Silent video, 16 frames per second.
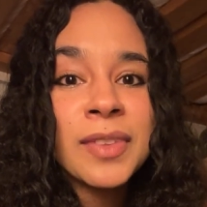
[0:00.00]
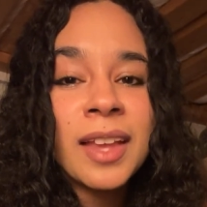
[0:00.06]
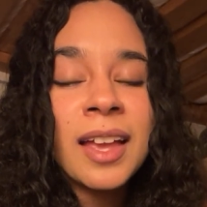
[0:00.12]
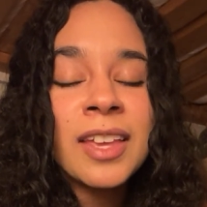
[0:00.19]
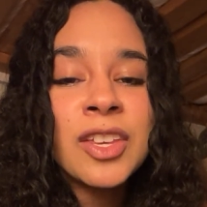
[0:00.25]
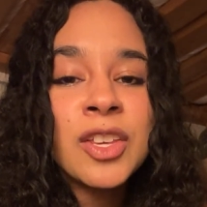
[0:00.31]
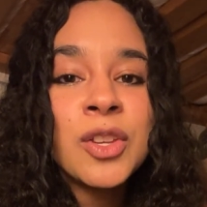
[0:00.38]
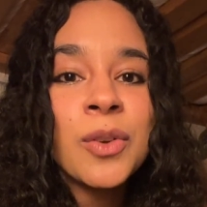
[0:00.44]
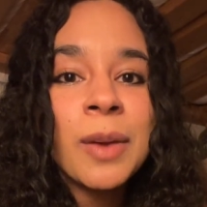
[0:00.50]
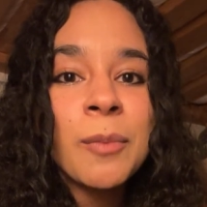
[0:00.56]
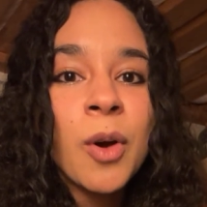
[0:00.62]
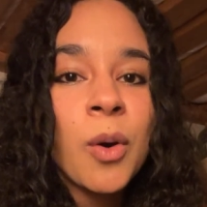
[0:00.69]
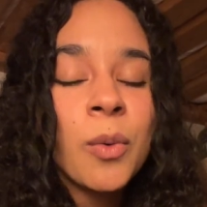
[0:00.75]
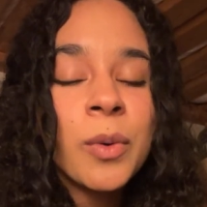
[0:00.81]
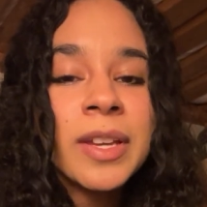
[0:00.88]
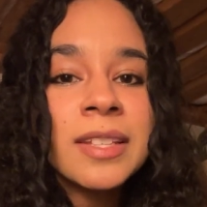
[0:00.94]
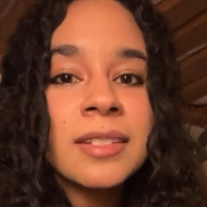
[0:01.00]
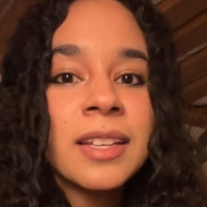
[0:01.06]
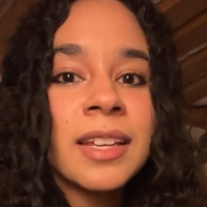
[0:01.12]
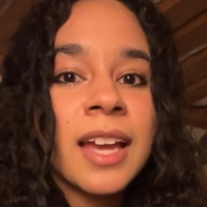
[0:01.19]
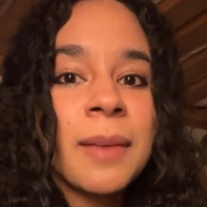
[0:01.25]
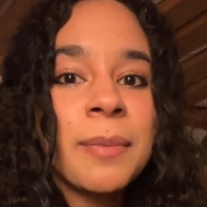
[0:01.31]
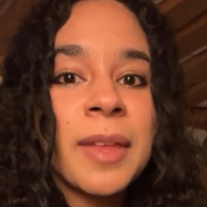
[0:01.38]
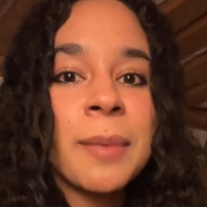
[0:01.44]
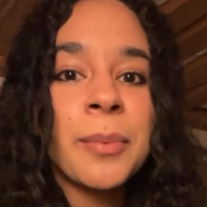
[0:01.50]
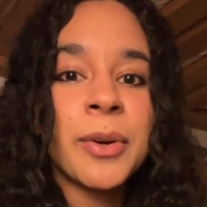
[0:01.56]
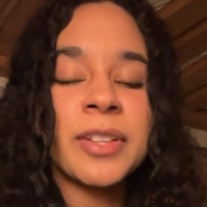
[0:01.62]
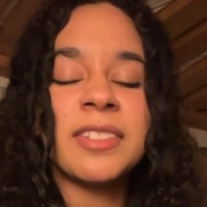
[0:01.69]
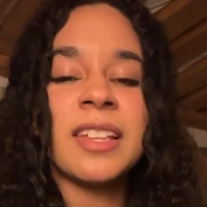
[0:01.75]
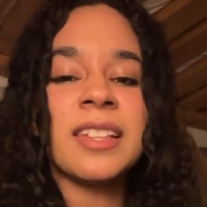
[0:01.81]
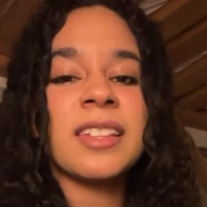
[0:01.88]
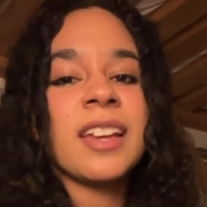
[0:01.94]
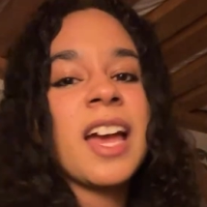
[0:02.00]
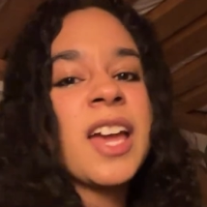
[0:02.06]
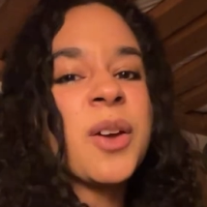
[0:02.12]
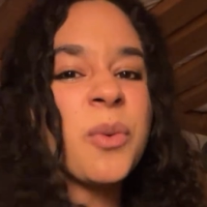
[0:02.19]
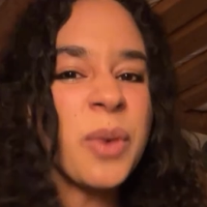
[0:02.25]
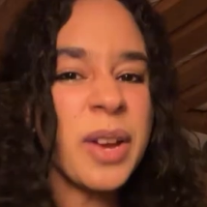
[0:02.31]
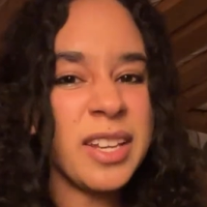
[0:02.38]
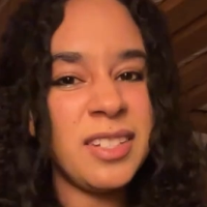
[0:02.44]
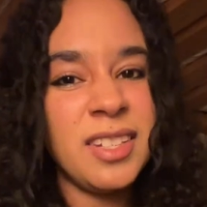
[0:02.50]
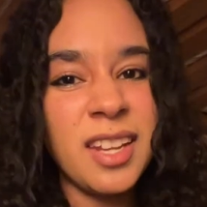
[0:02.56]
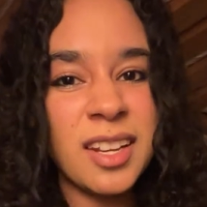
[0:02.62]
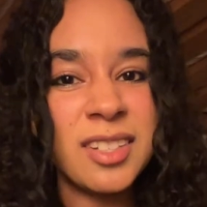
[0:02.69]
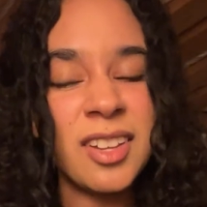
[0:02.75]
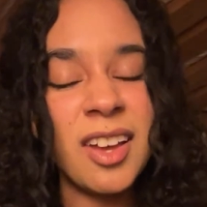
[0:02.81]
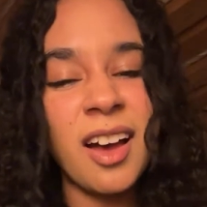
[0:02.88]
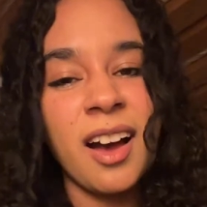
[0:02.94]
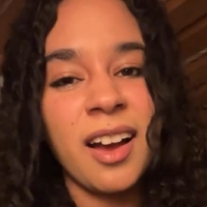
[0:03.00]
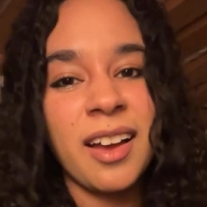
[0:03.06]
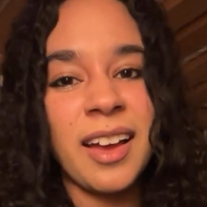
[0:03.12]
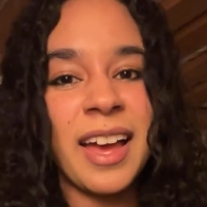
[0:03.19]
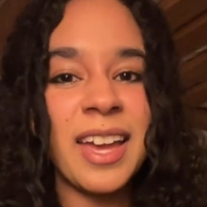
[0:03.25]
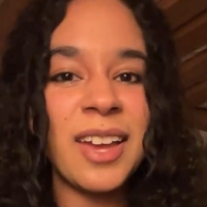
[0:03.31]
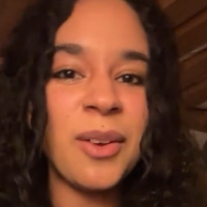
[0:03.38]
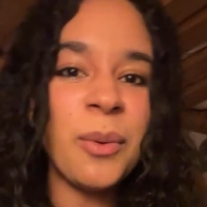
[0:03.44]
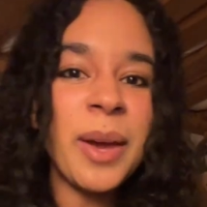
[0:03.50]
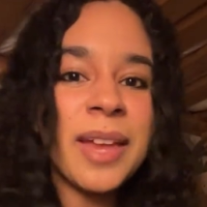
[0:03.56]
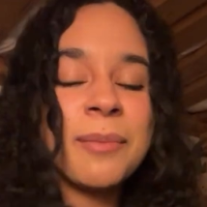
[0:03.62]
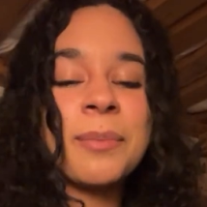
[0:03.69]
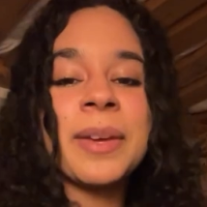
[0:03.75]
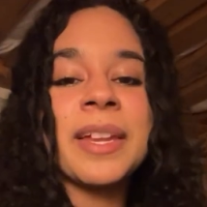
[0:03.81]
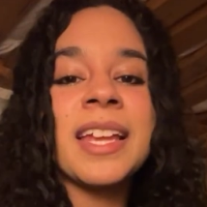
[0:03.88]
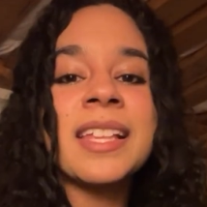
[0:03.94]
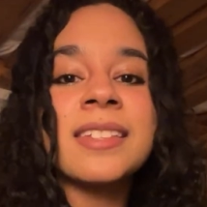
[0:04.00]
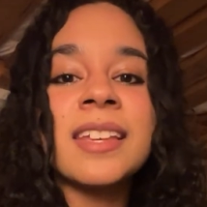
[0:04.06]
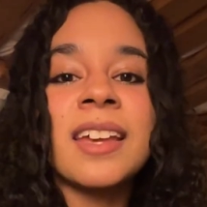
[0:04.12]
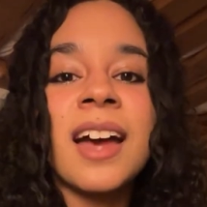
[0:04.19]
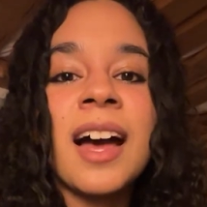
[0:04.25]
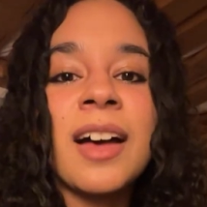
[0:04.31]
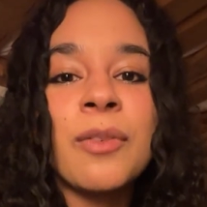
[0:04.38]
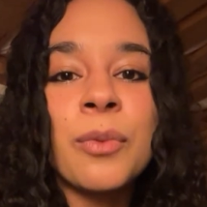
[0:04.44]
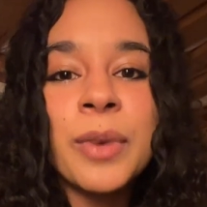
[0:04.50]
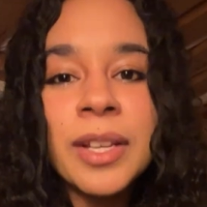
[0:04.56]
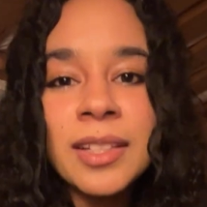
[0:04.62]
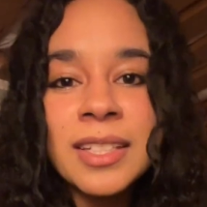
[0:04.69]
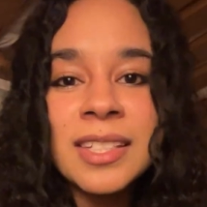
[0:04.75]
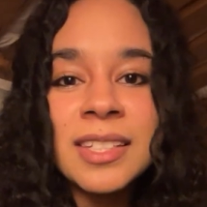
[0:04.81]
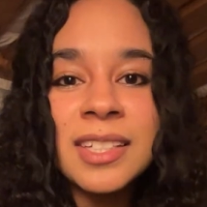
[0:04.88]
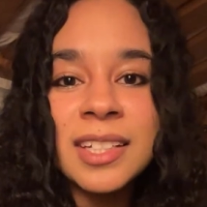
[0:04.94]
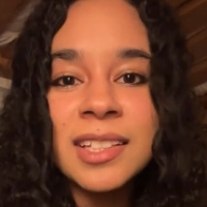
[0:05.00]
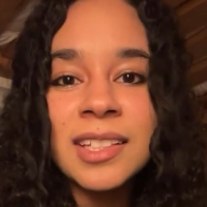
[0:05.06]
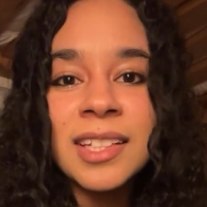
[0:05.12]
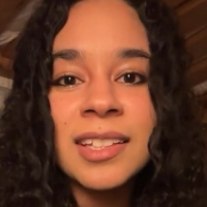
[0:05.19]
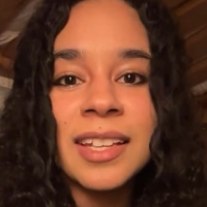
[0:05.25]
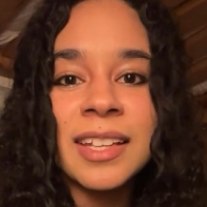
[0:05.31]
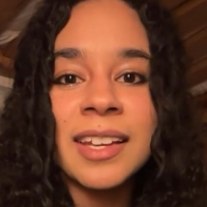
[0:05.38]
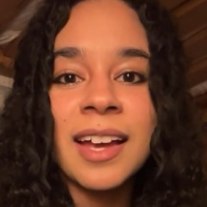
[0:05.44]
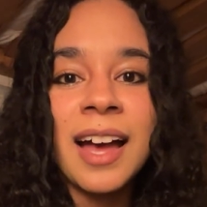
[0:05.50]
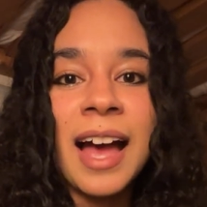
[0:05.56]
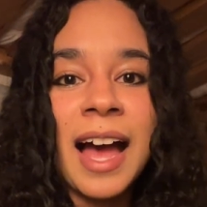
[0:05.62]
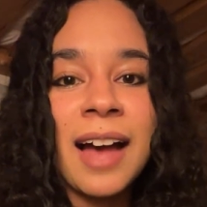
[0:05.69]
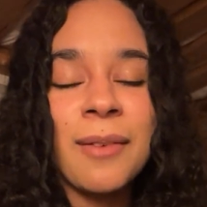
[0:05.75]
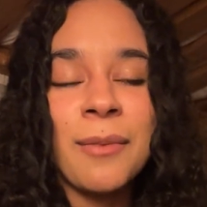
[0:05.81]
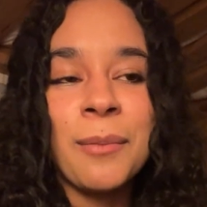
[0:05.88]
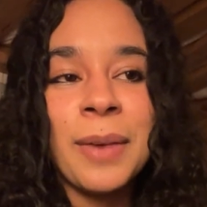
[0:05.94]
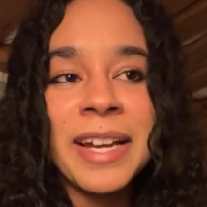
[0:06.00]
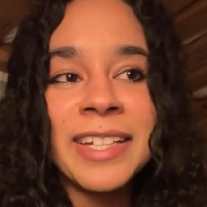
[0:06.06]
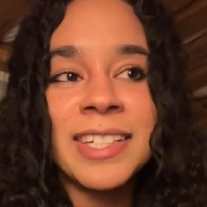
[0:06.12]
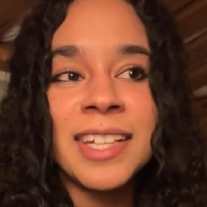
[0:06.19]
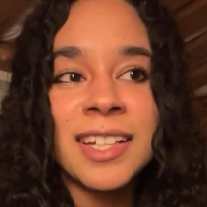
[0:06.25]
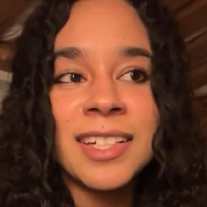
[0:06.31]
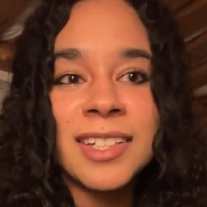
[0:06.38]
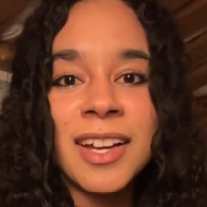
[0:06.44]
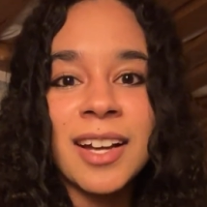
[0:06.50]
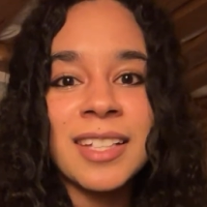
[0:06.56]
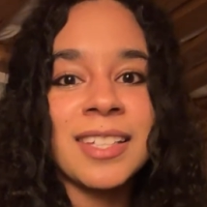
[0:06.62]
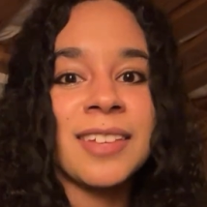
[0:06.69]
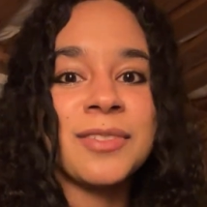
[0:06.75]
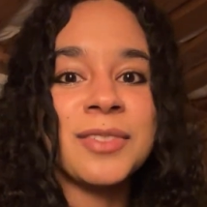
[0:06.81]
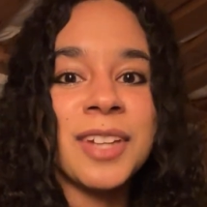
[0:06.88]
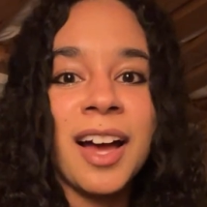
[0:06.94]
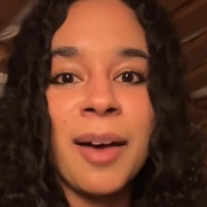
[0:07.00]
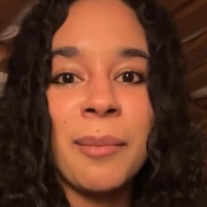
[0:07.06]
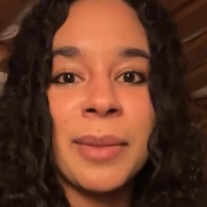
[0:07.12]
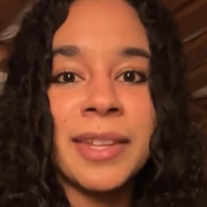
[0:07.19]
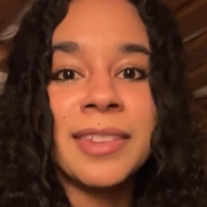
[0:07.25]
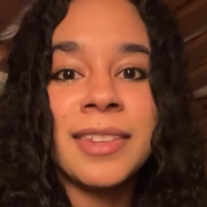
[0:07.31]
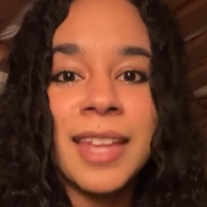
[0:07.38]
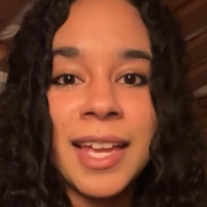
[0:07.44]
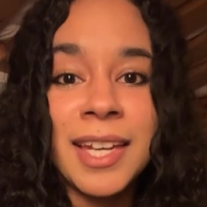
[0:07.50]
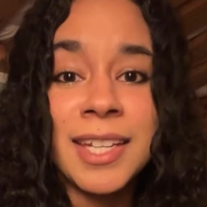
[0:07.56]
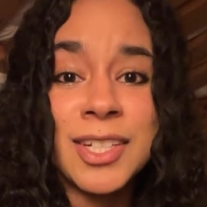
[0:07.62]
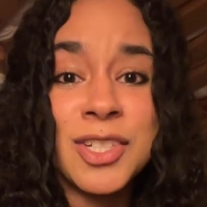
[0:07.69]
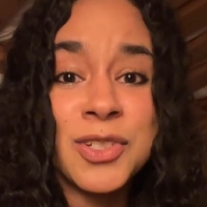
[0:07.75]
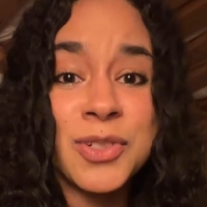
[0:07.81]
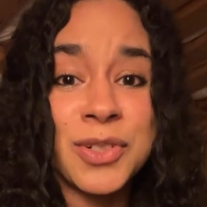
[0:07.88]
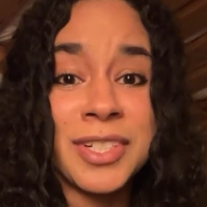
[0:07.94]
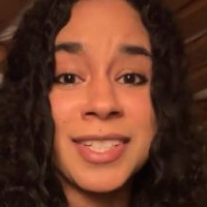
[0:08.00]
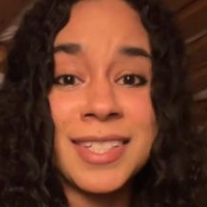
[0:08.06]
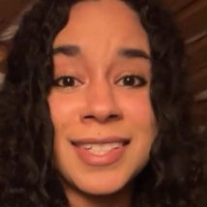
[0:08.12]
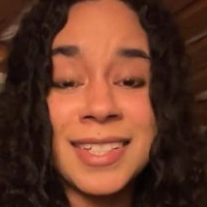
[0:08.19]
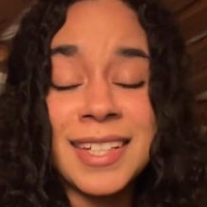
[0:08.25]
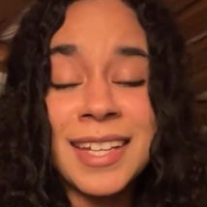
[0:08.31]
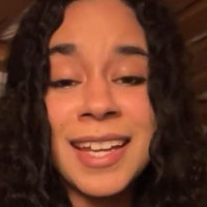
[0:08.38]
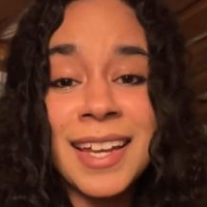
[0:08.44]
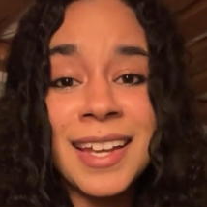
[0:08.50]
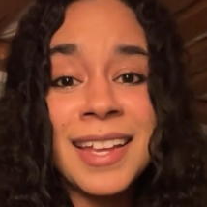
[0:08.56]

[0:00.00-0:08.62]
I'm always like, I'm that person that's like, I quit TikTok, I quit, but it's like realistically, like my TikToks have not been that interesting,